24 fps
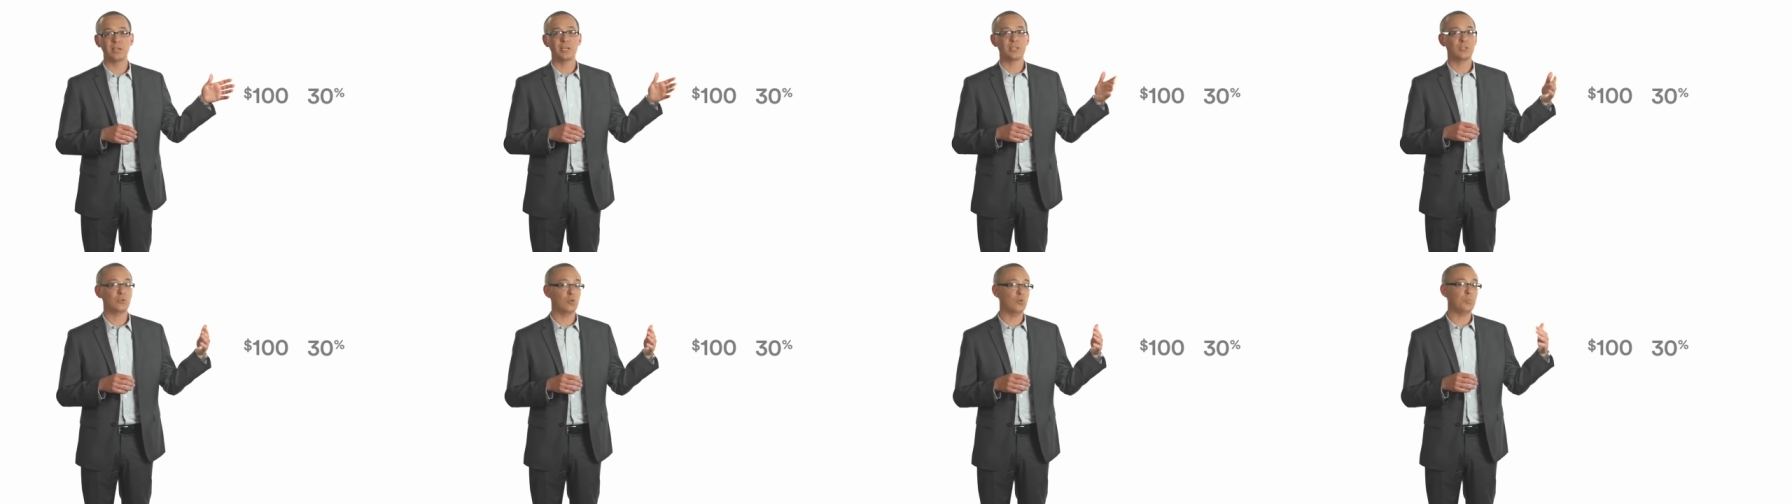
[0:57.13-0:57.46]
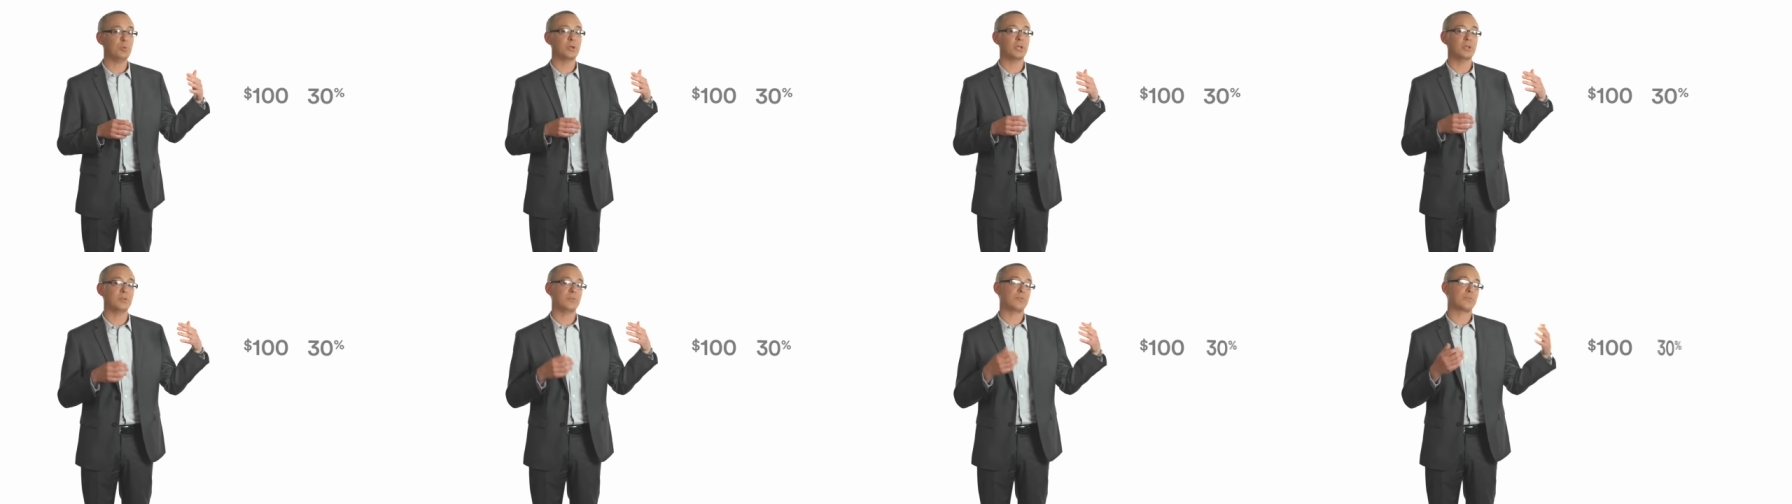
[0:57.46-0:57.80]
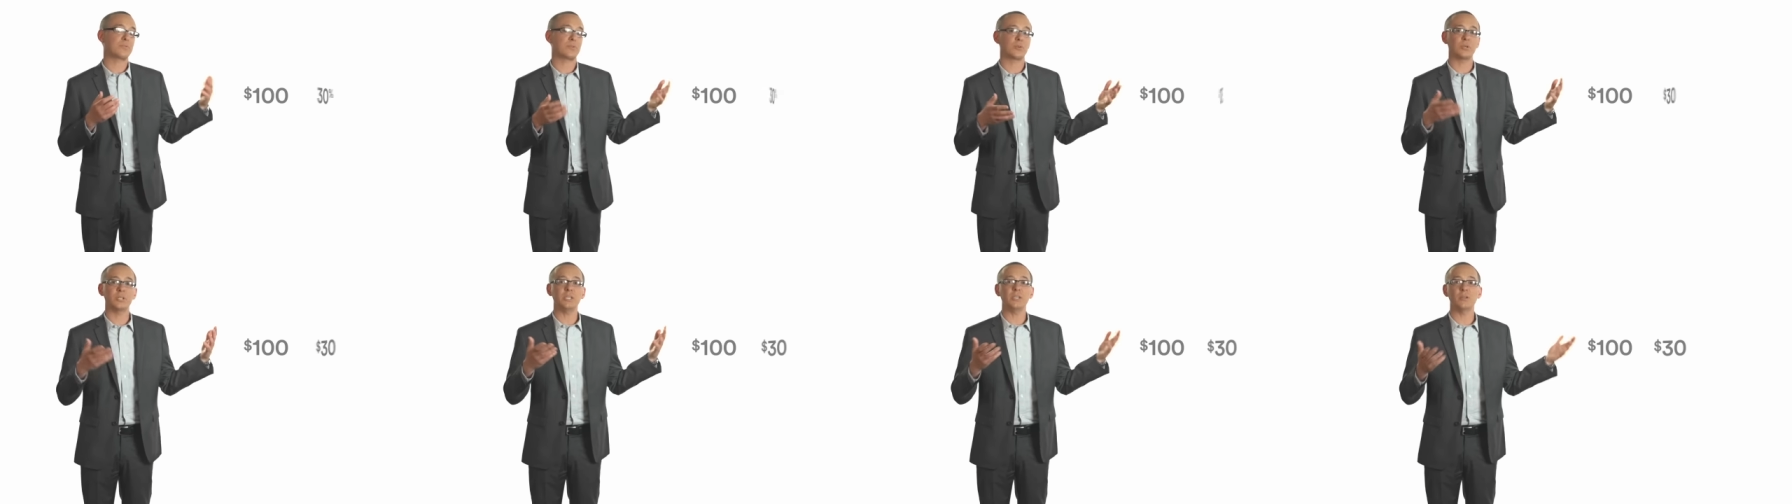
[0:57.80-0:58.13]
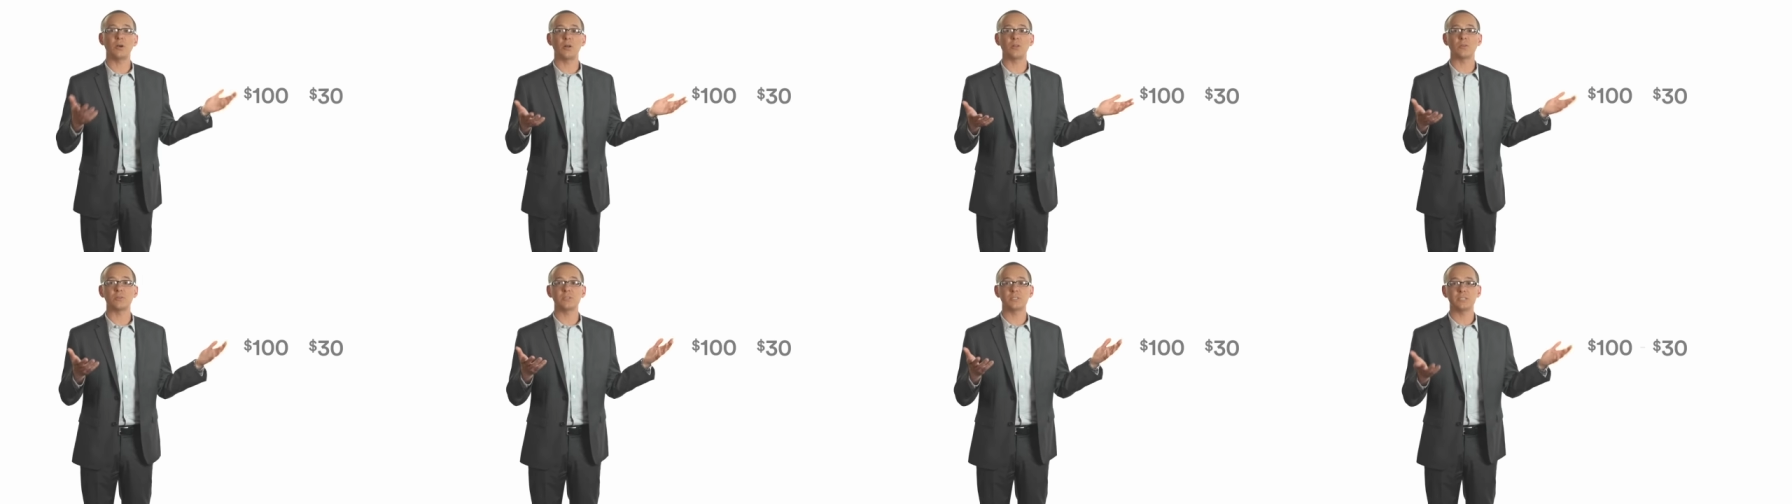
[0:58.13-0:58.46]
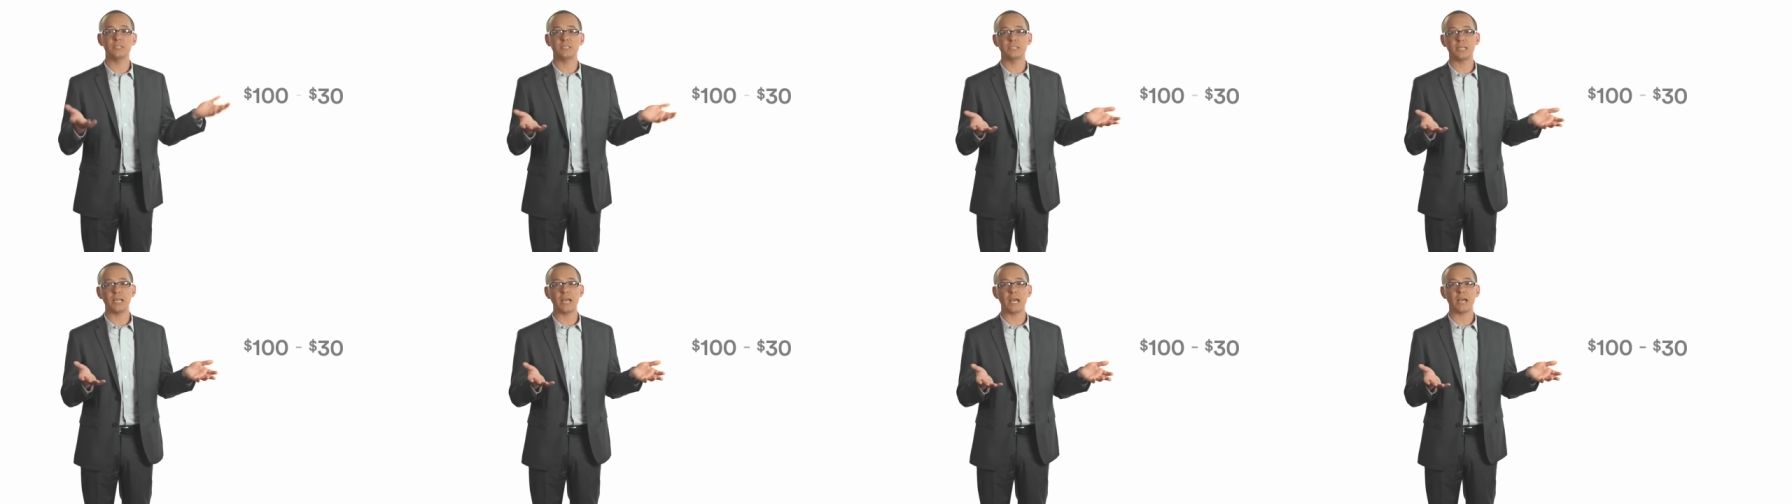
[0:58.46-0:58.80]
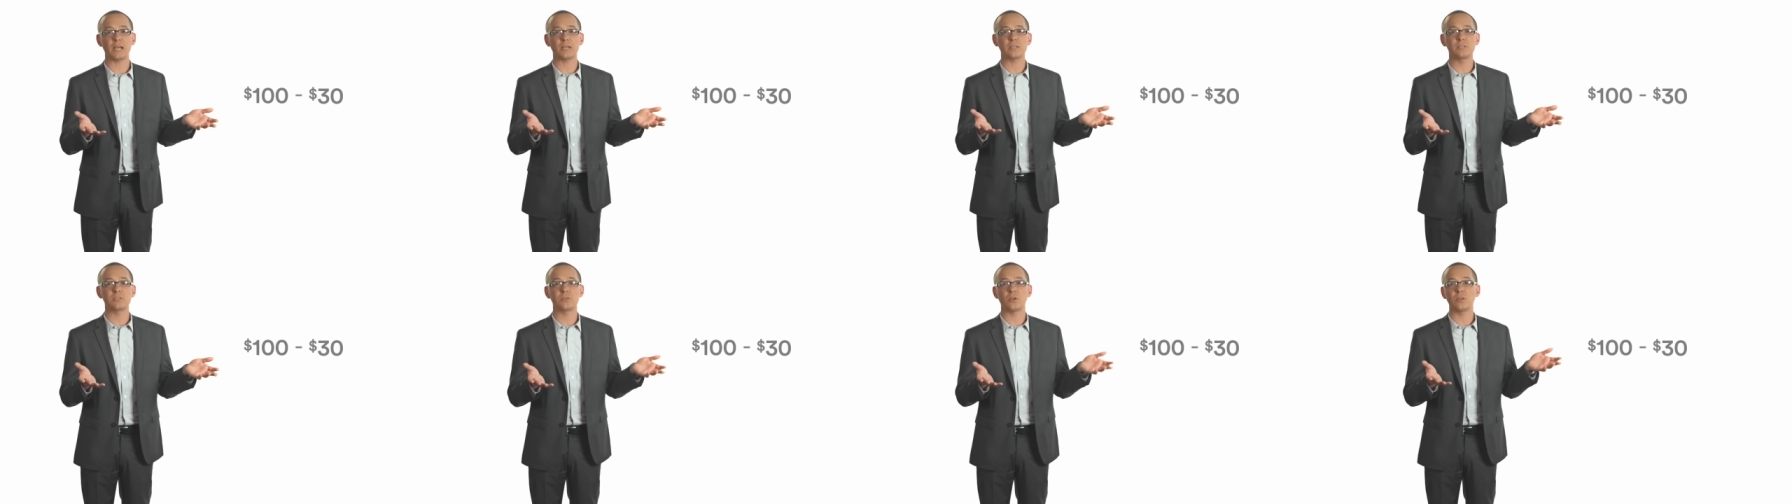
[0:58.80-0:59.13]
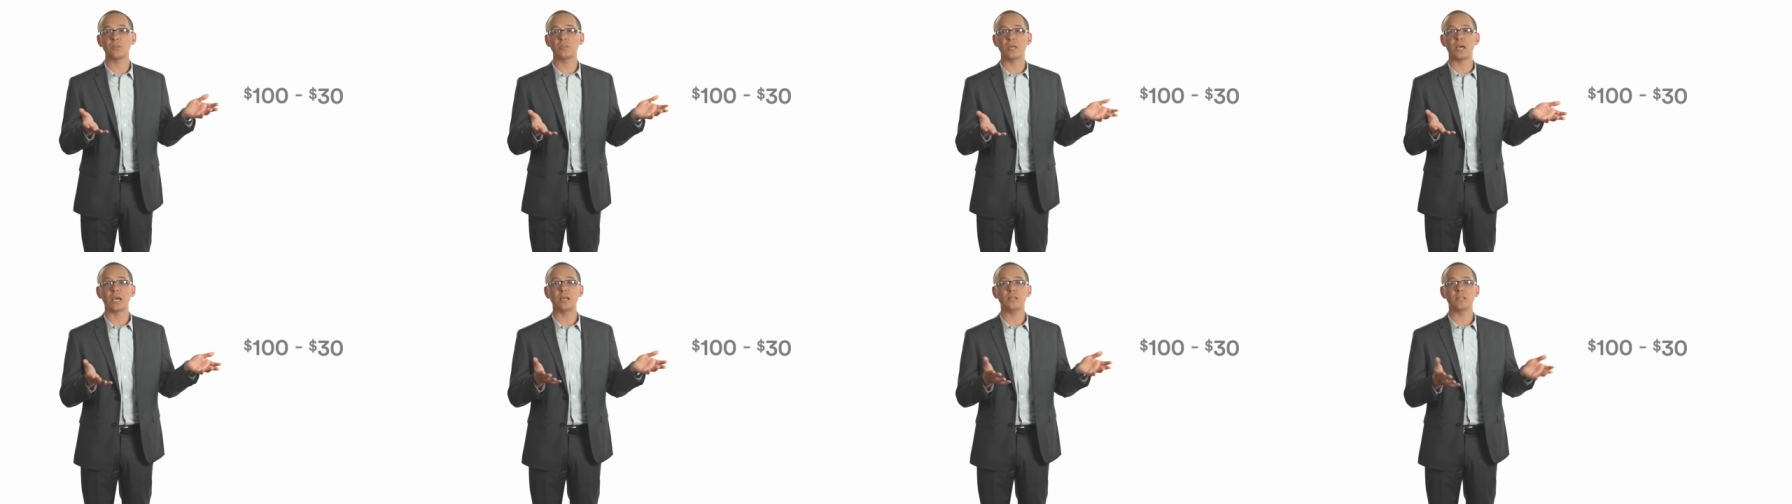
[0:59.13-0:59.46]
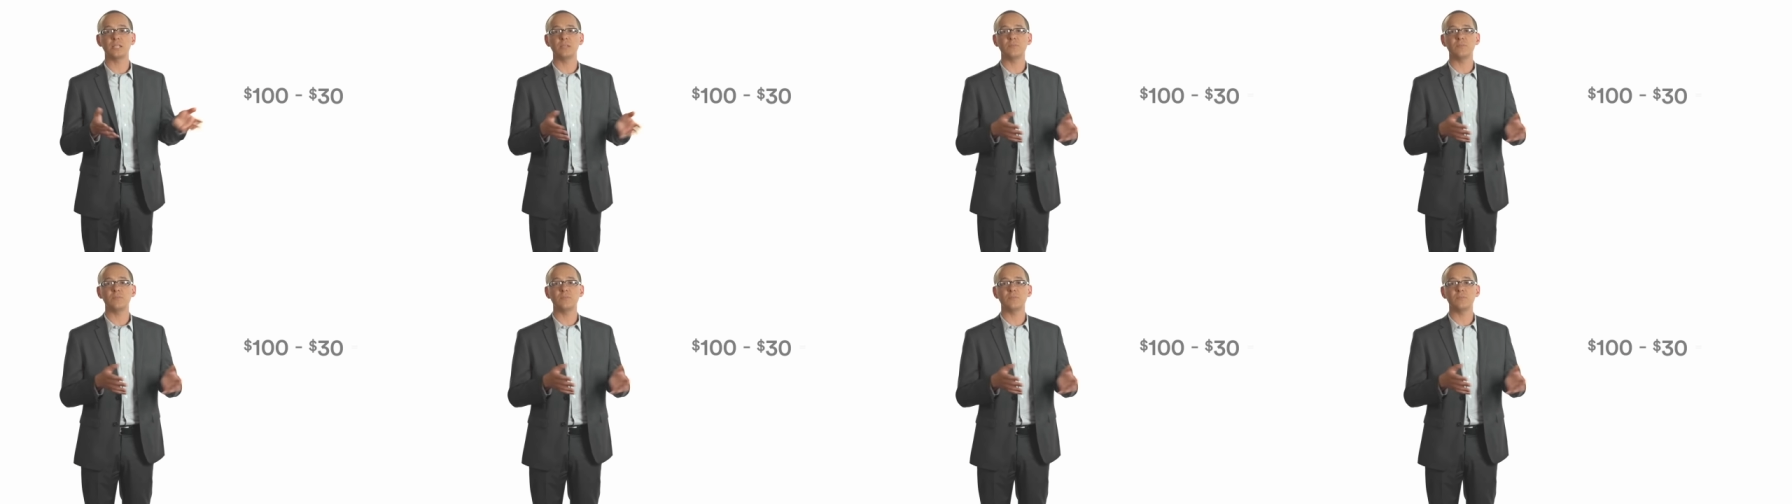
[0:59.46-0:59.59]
you'll pay $30 in tax on that,